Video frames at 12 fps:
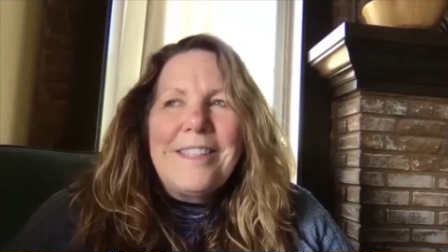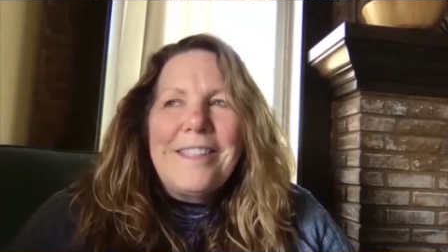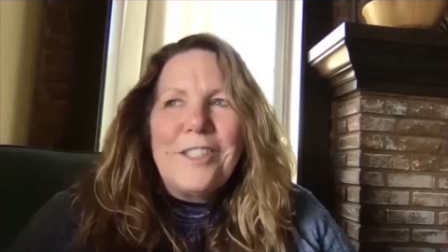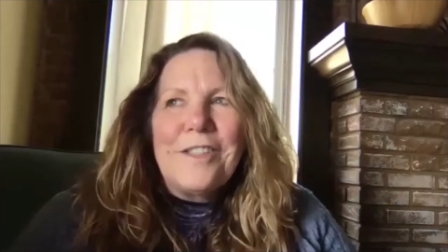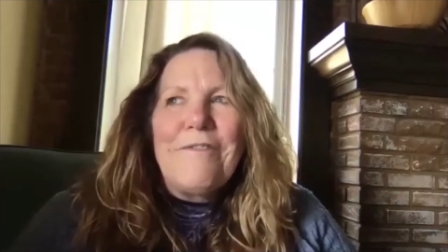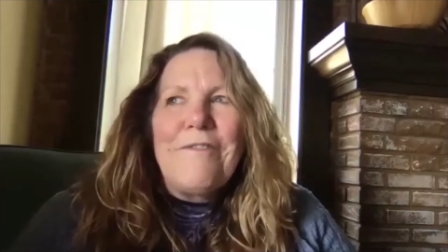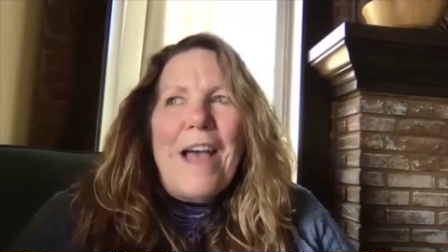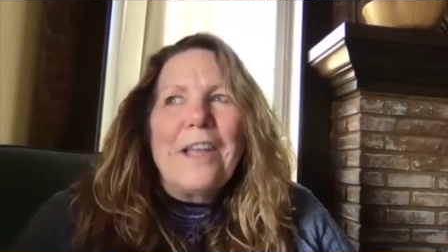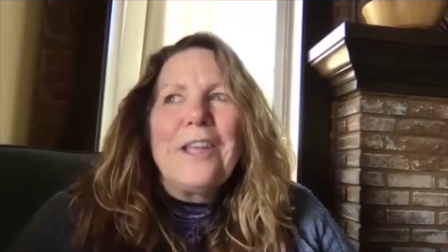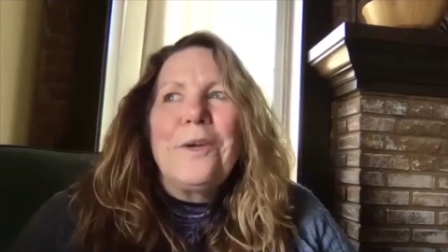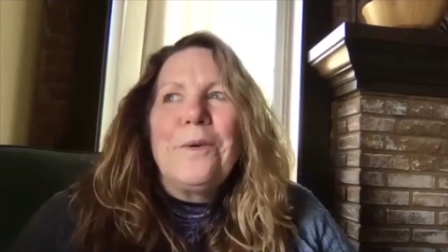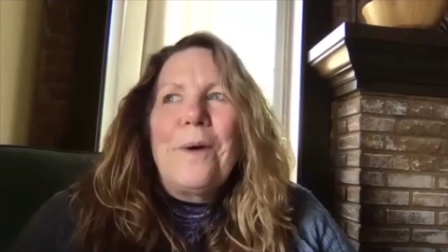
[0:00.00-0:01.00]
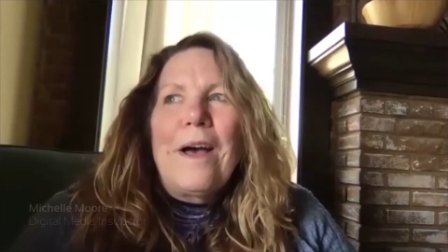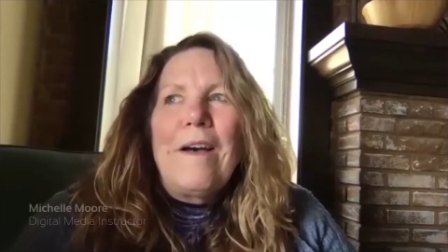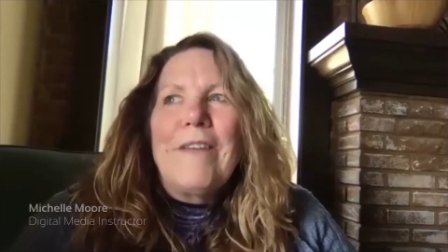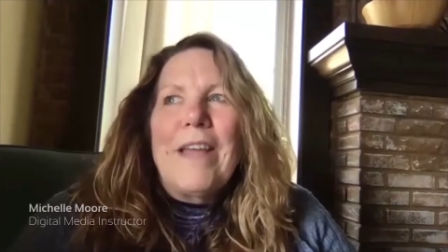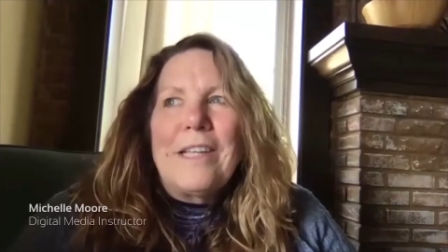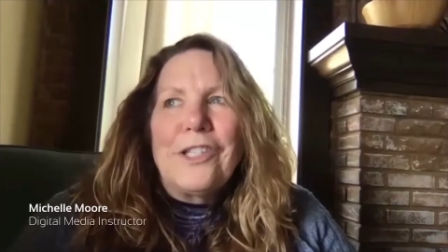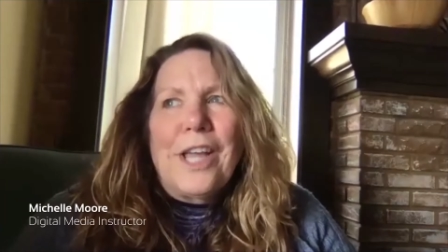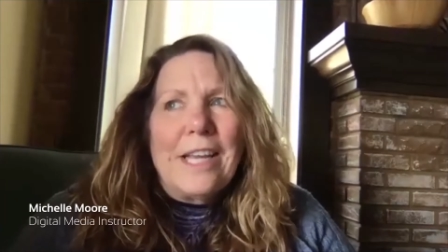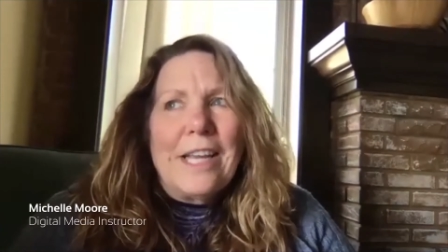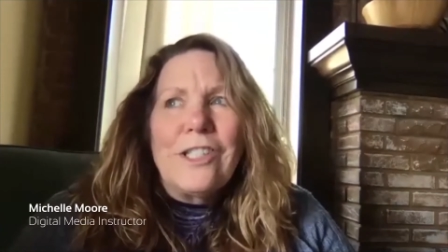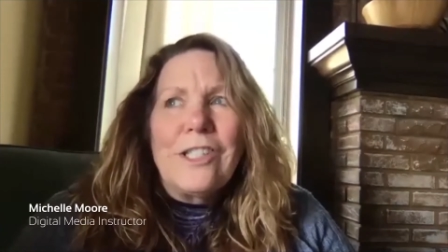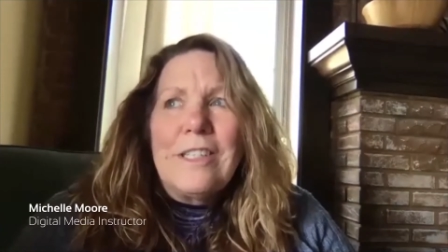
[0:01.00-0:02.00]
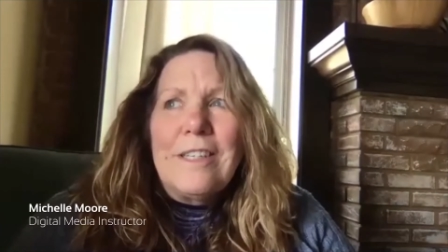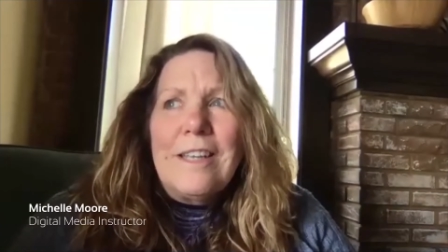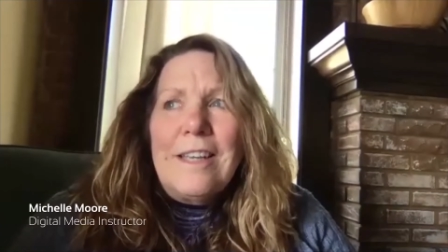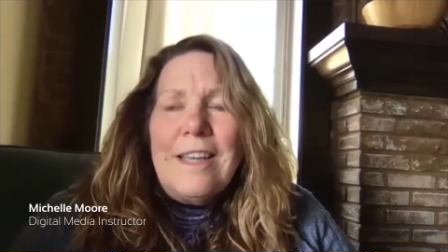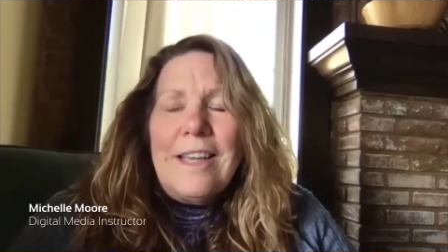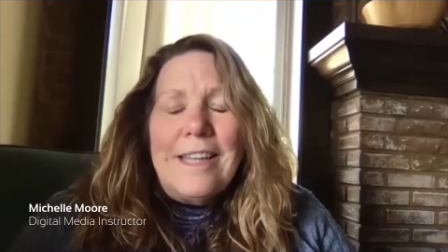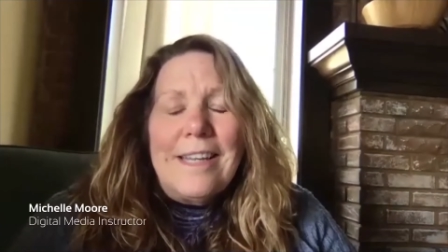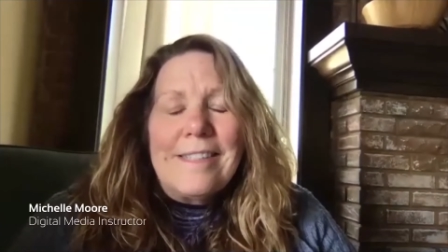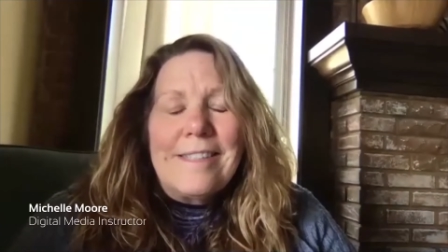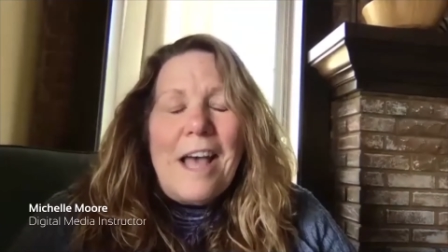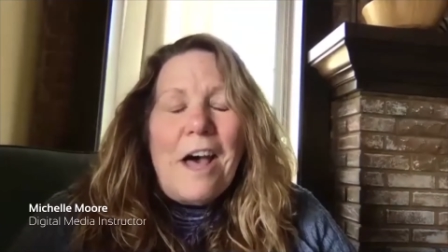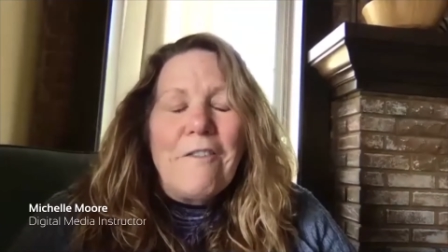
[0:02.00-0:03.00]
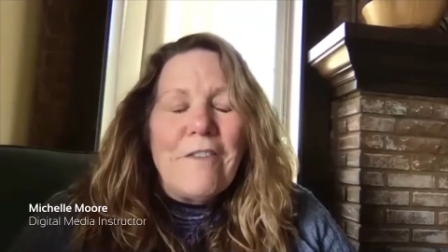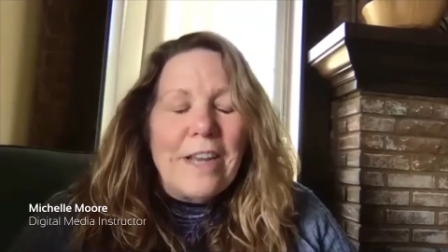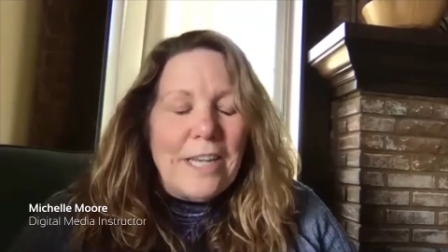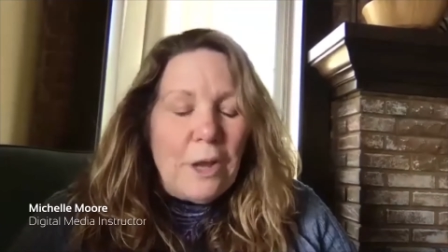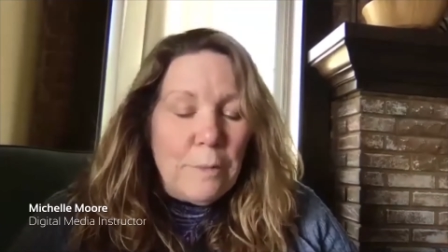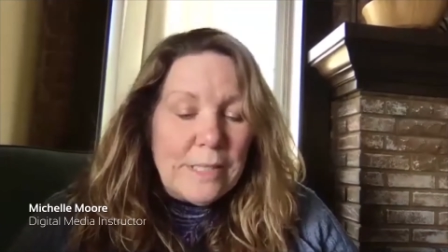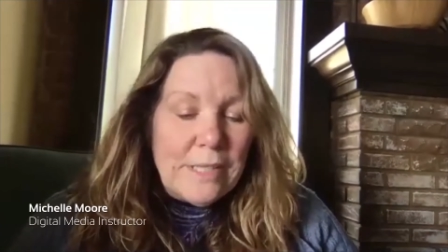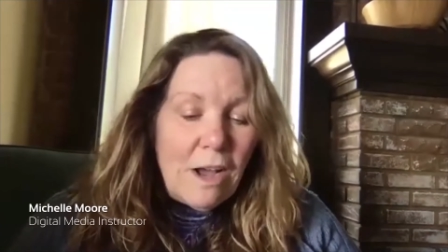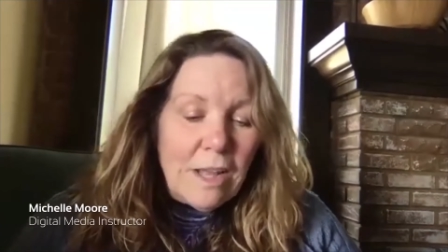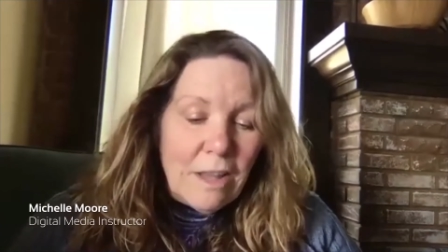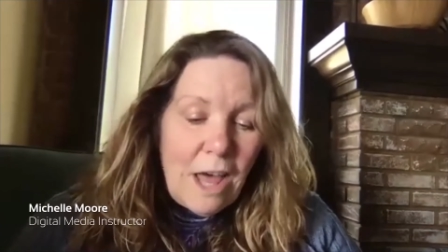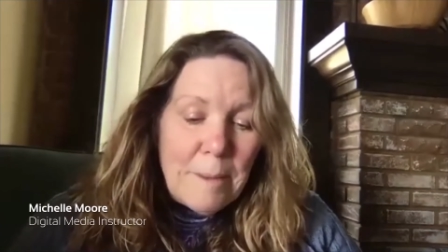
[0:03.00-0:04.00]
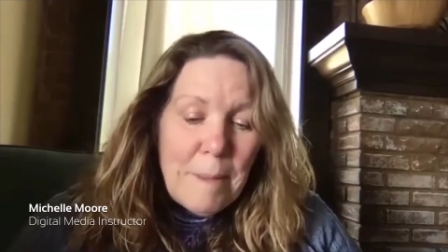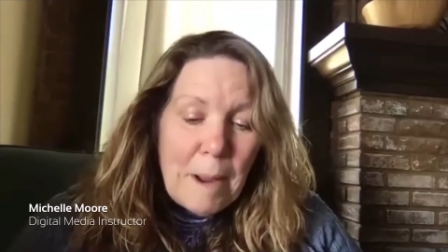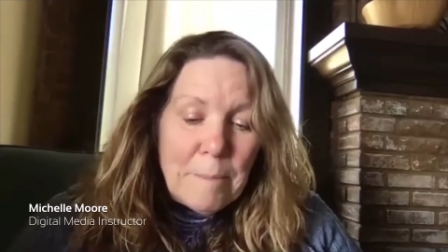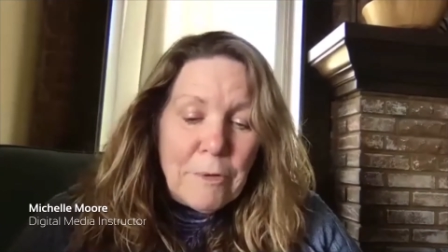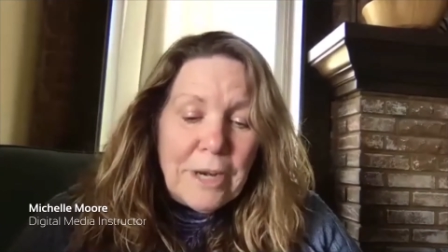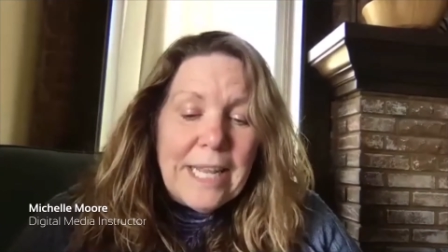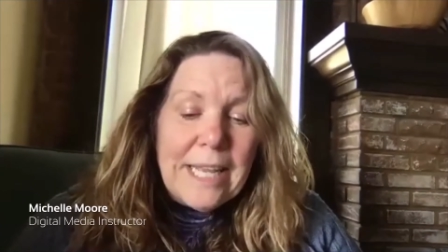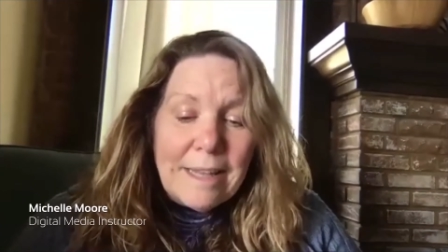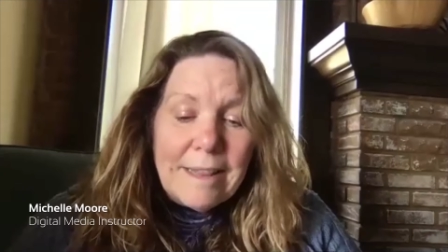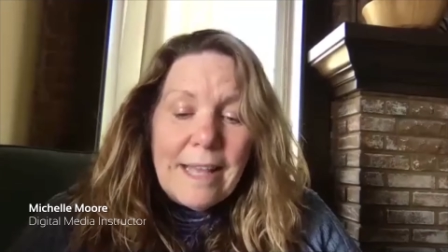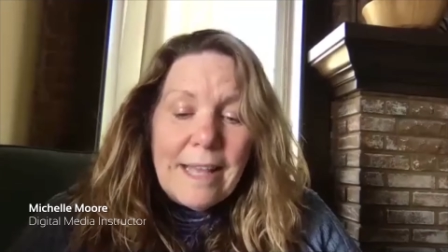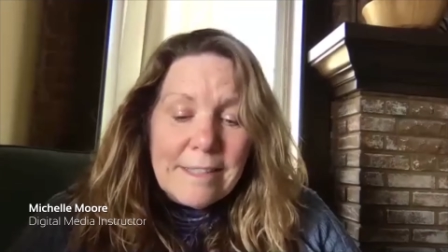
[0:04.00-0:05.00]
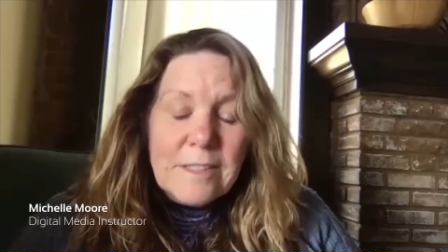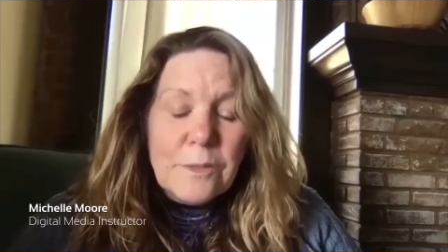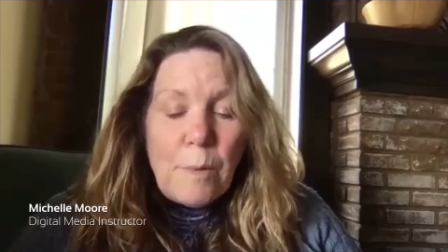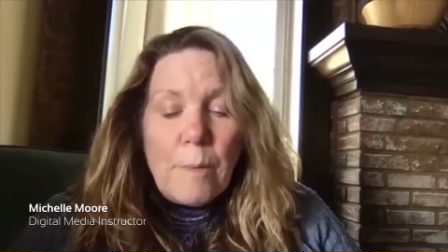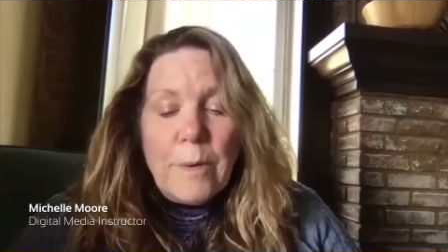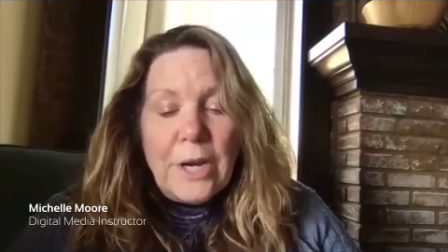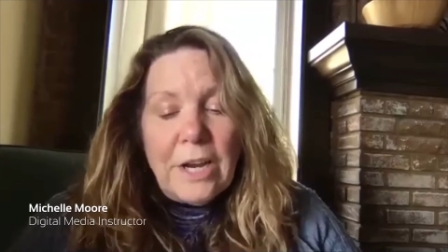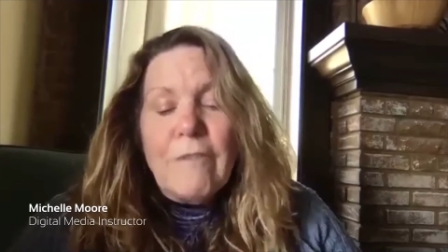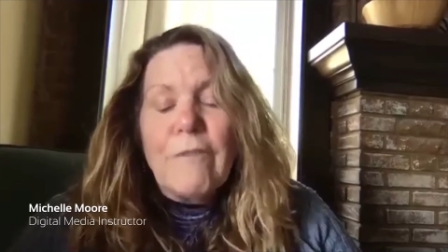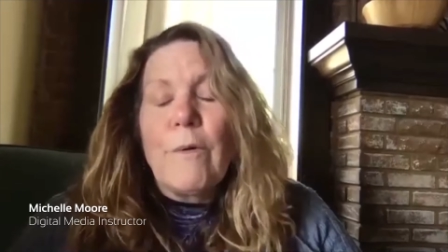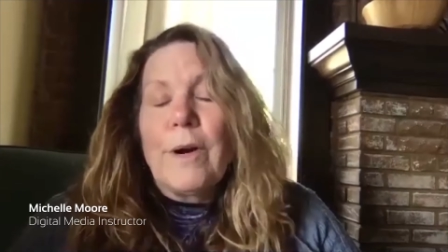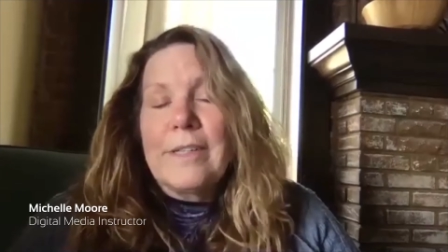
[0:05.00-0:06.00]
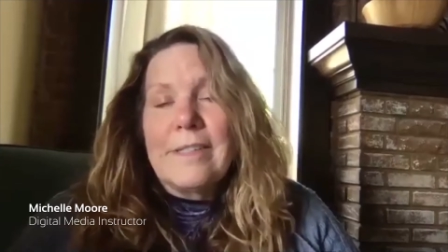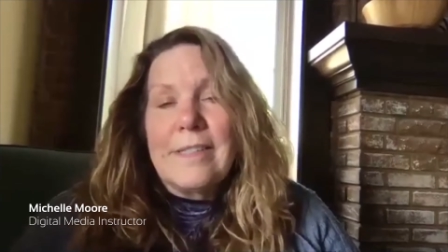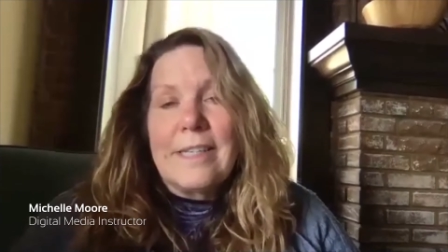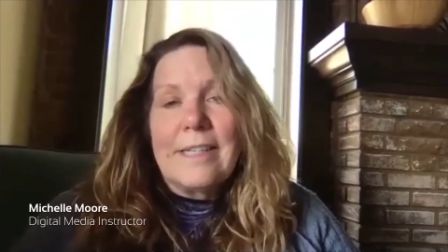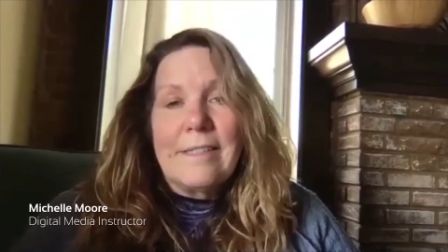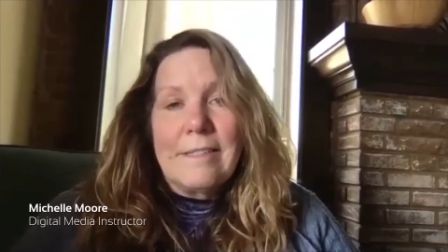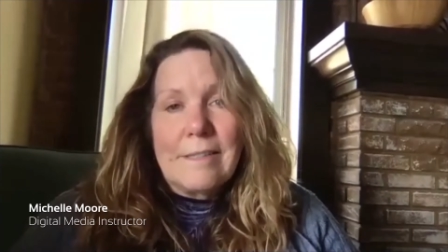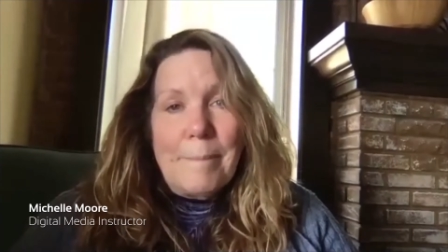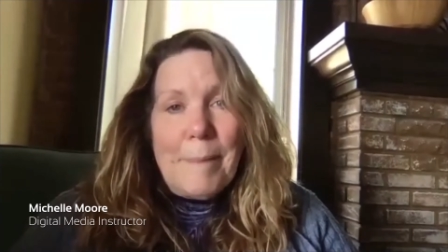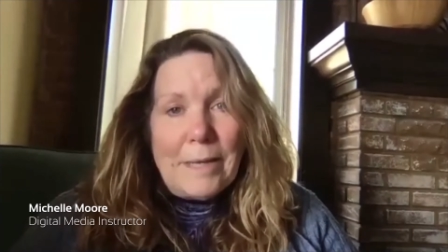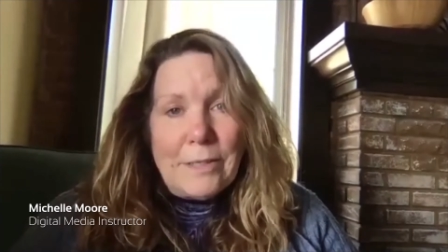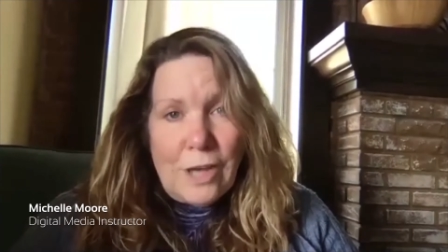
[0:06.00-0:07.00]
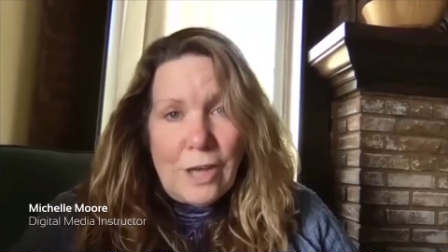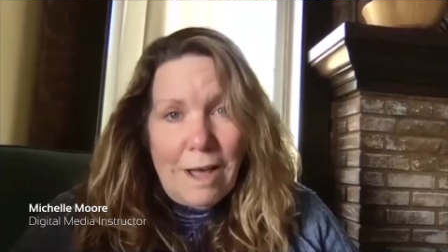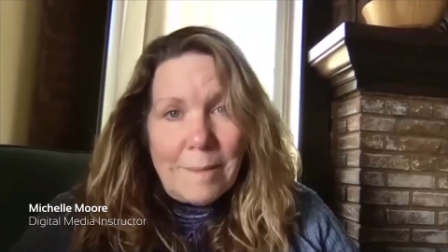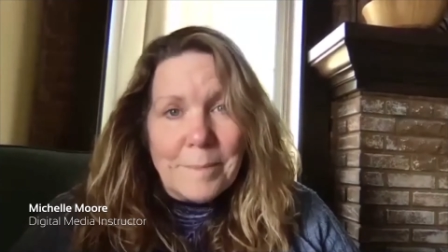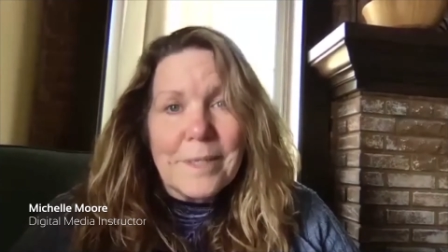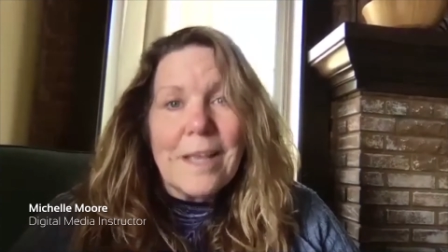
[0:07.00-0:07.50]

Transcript: the value of education in itself. I know we talk a lot about Meridian, and, and this is what we're here for is, is about jobs.